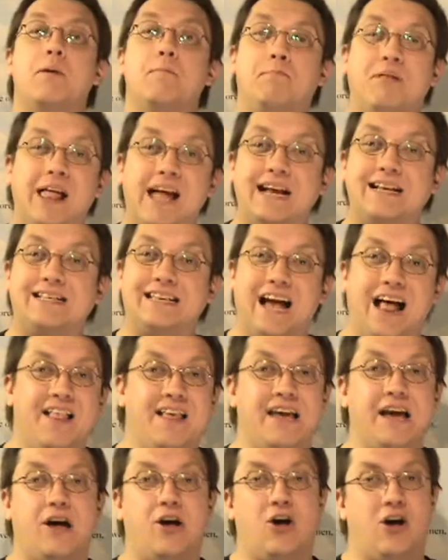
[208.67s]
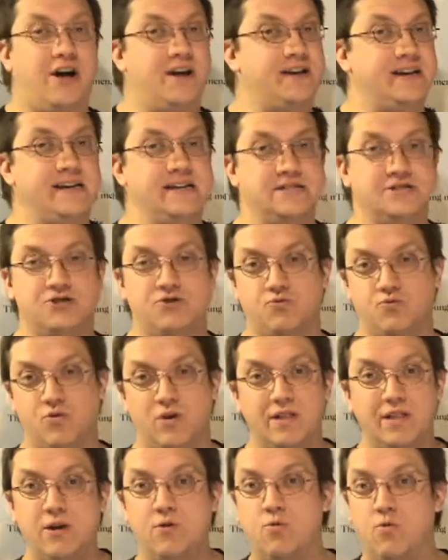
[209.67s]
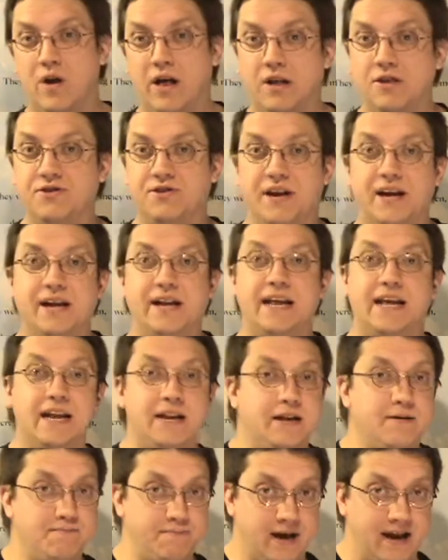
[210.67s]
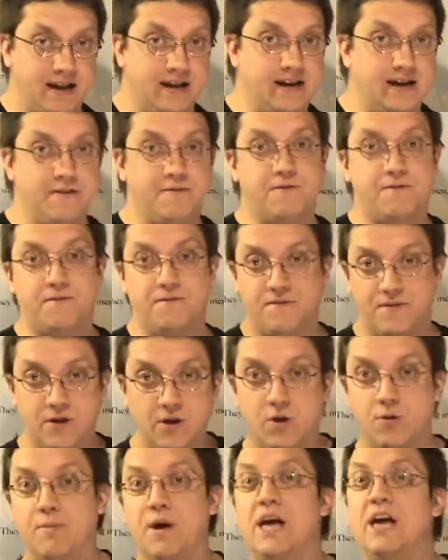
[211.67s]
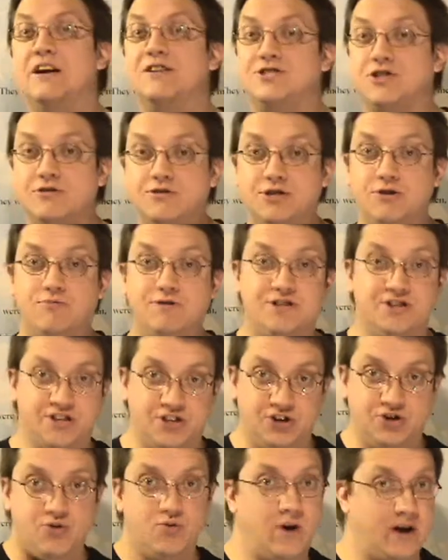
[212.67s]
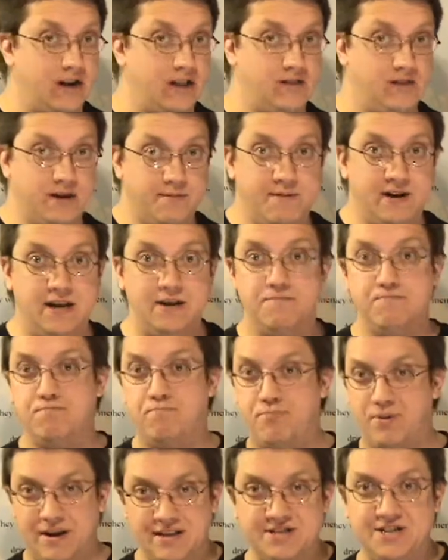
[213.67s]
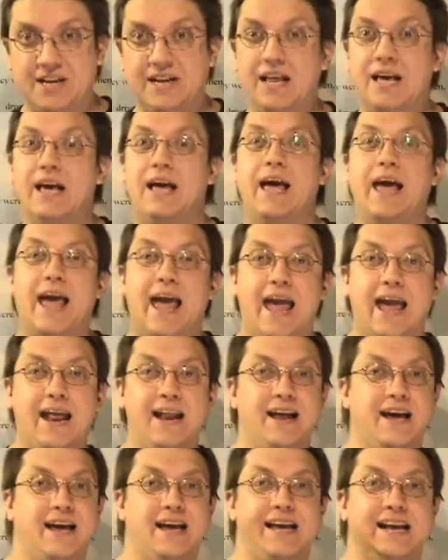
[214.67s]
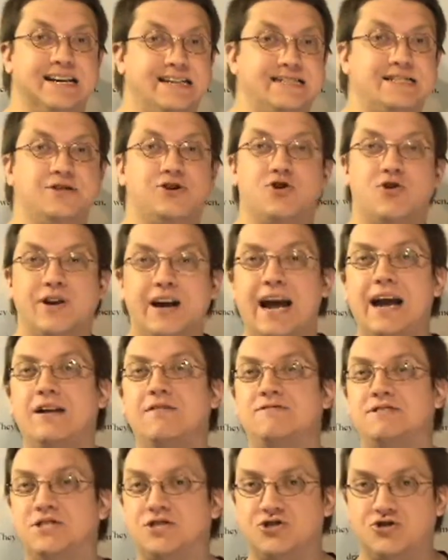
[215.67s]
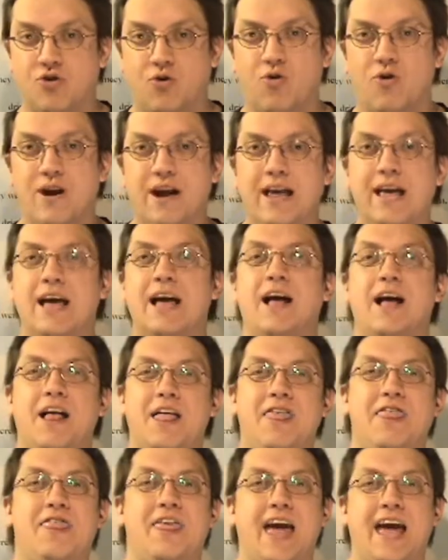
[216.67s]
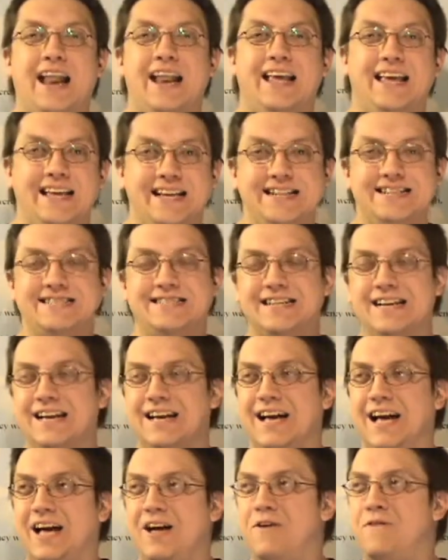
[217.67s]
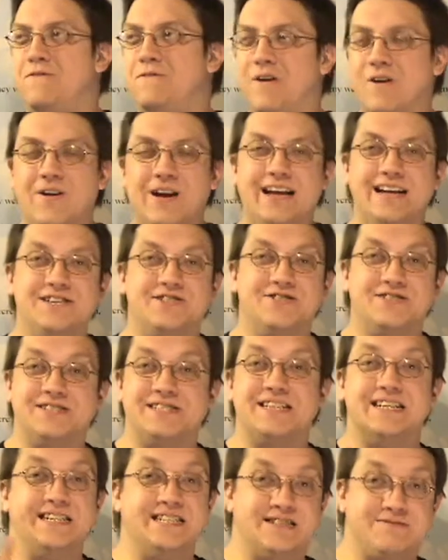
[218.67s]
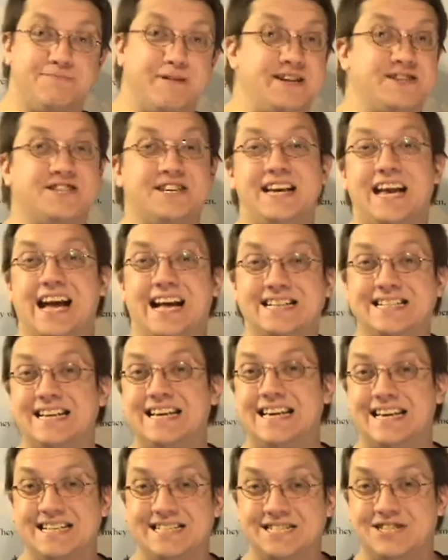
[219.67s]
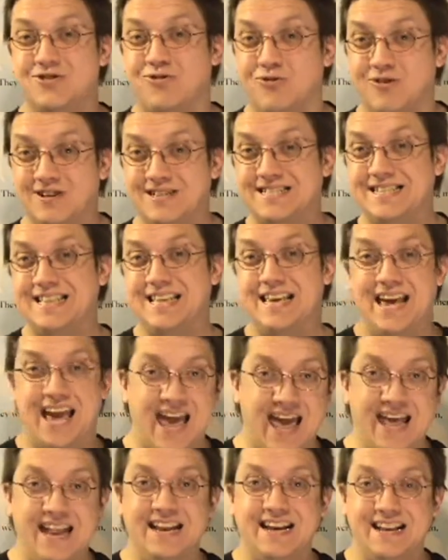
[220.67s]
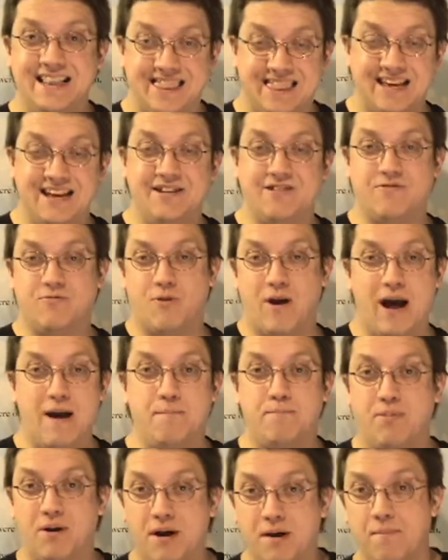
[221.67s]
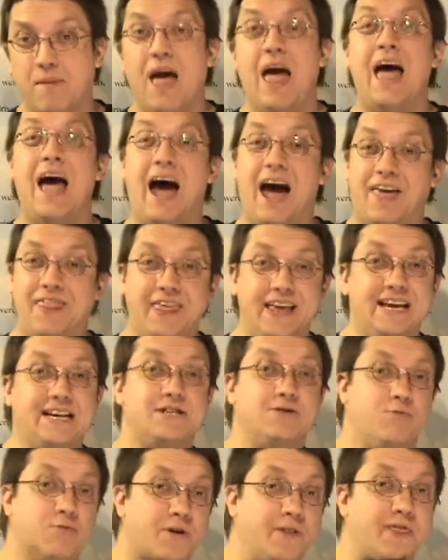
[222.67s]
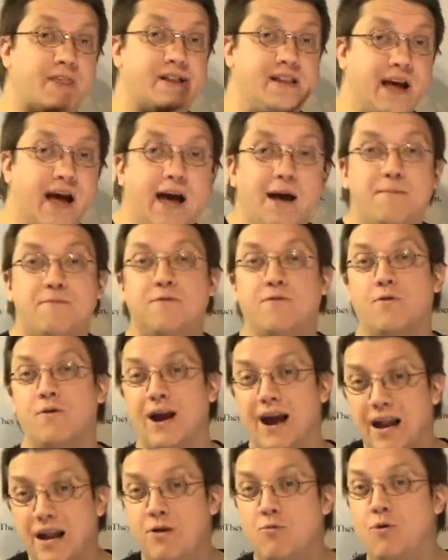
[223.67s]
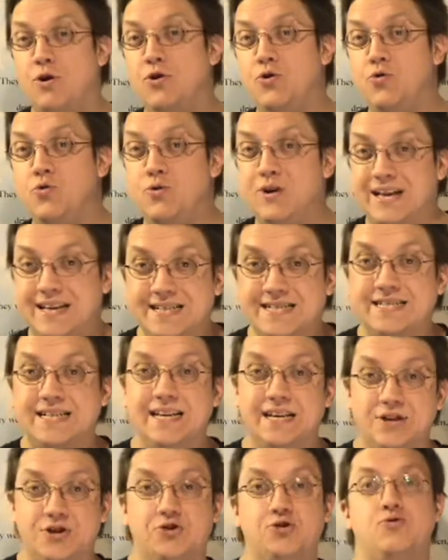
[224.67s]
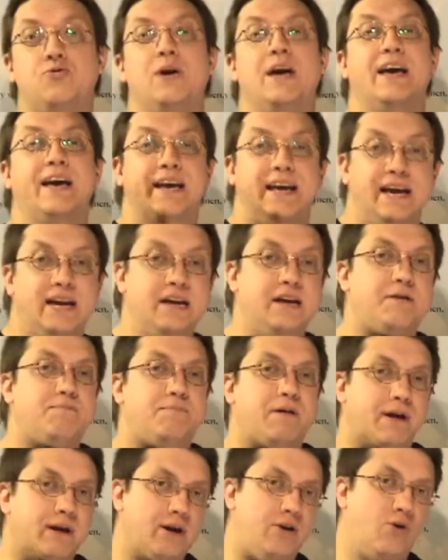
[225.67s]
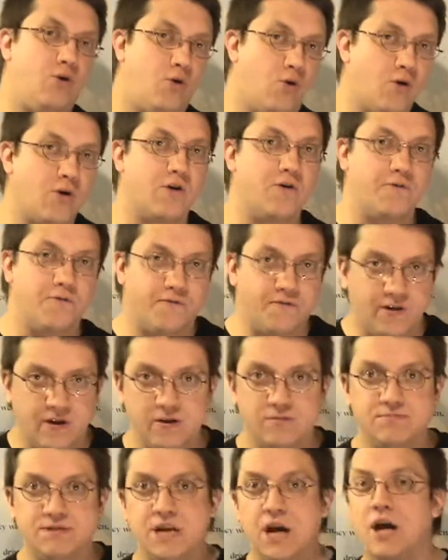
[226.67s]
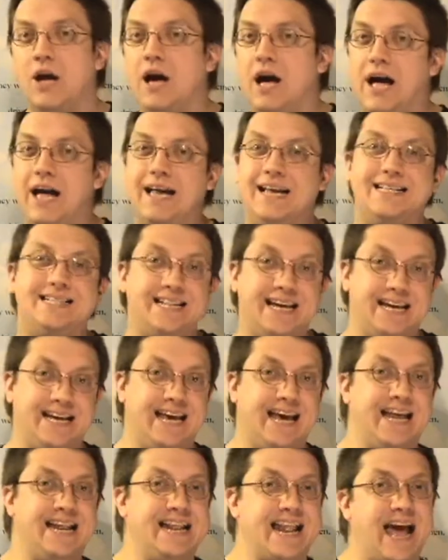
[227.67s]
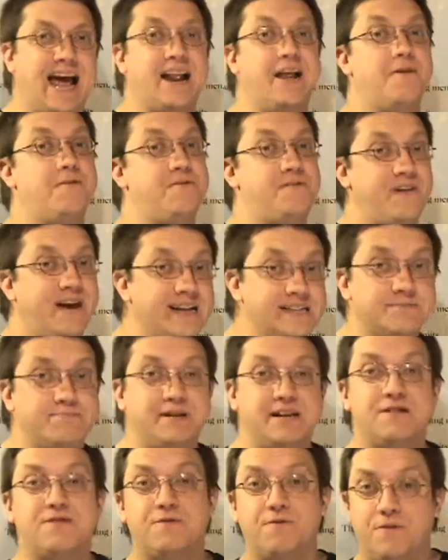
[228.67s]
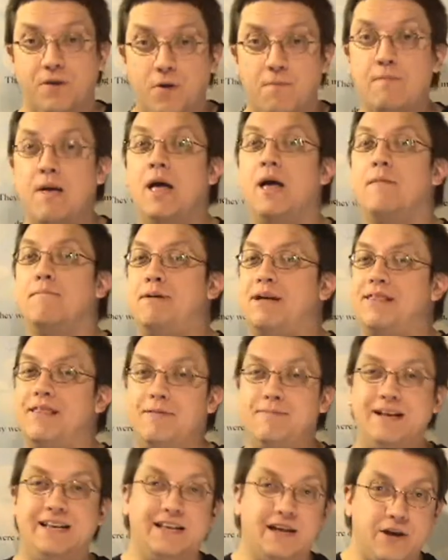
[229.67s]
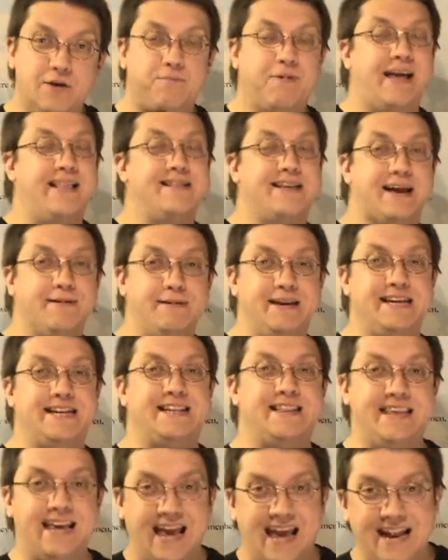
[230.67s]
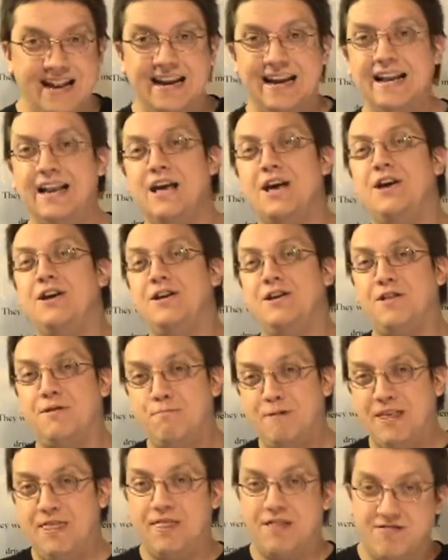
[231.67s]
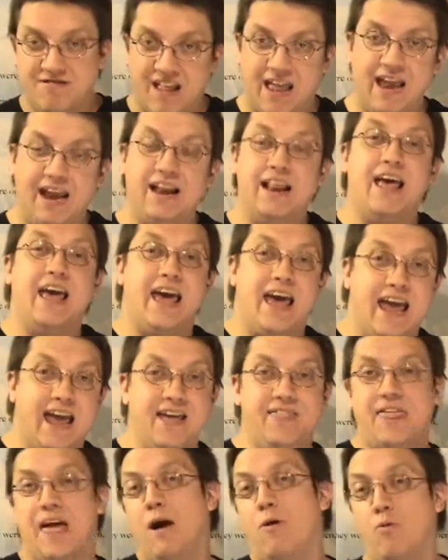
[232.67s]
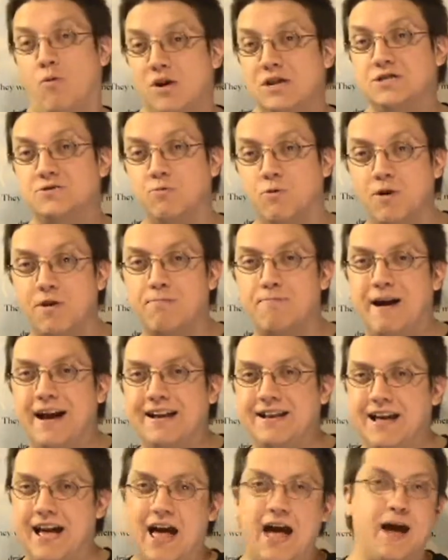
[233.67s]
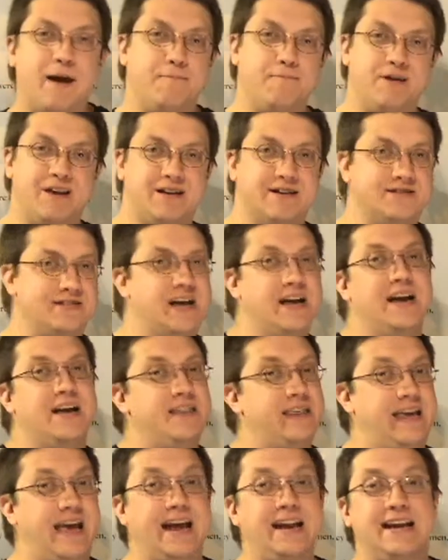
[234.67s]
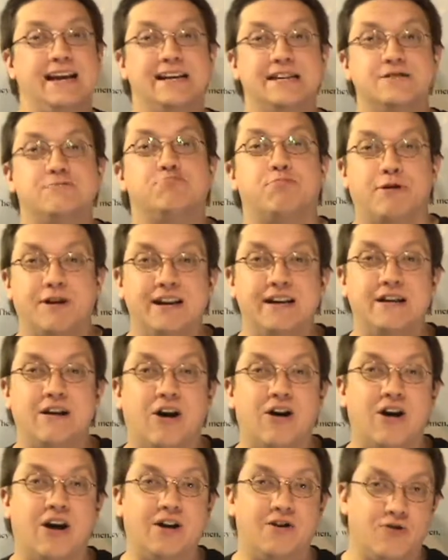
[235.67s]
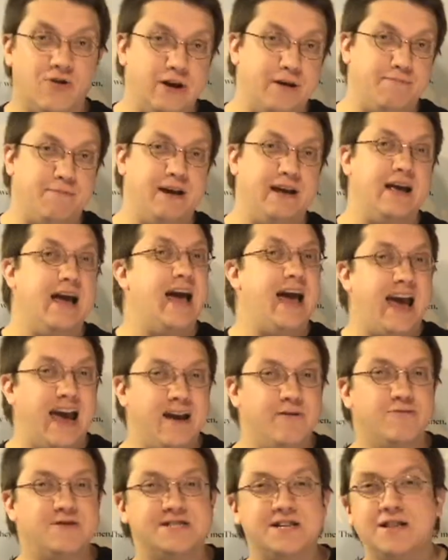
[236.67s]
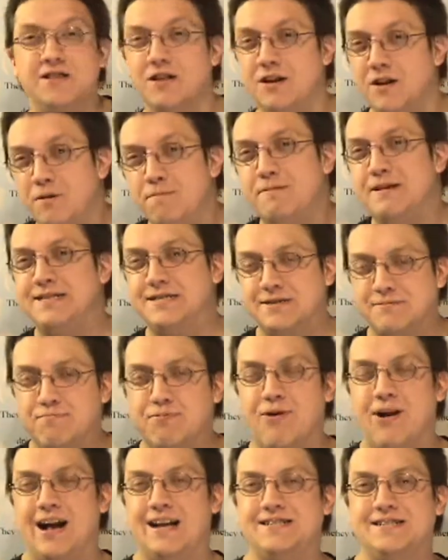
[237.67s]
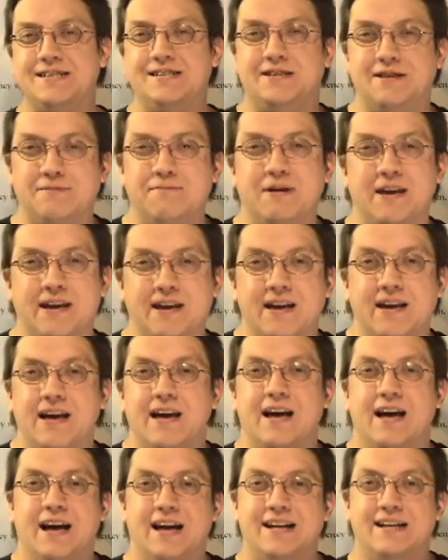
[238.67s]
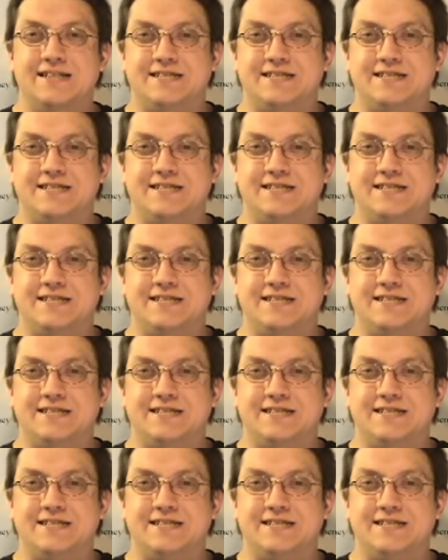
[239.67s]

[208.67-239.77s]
Black Dahlia haunting is a really well done independent film. Shows you what you can do on a limited budget, and uh, it is a creative story that is uh, very interesting, especially as it gets towards the end and things ramp up. I think it's worth the time for anyone who is into independent horror films. Uh, it's, again, not a fast-paced film, but let me tell you, by the time you get to the ending, you'll be saying, hey, that was worth my time, because the ending is pretty doggone creepy and was a little bit surprising to me, uh,